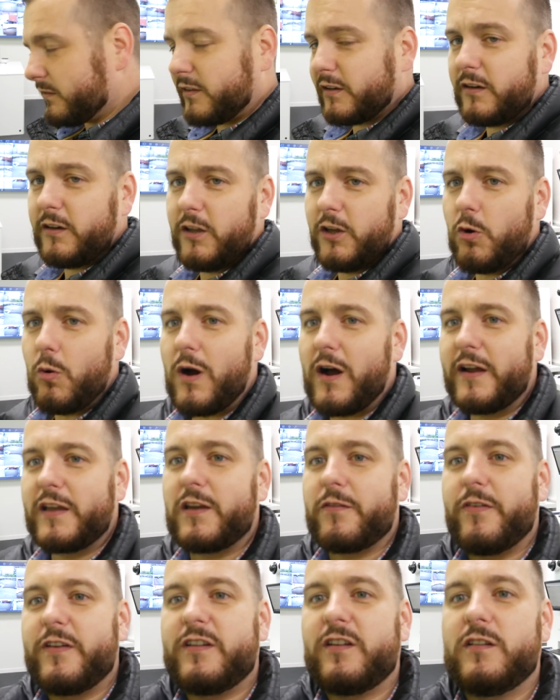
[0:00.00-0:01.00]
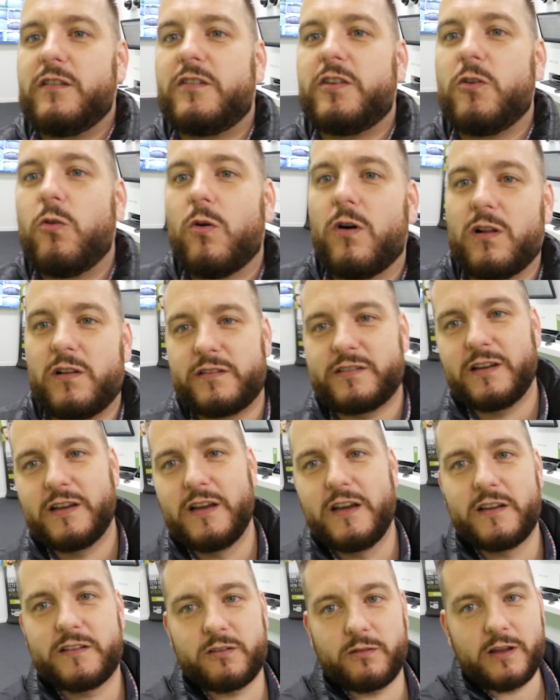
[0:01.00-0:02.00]
the new Hikvision Tools.
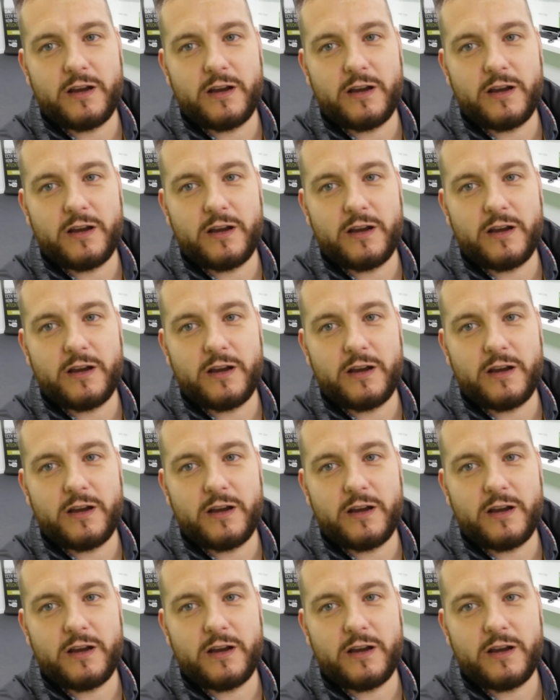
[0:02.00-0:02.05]
So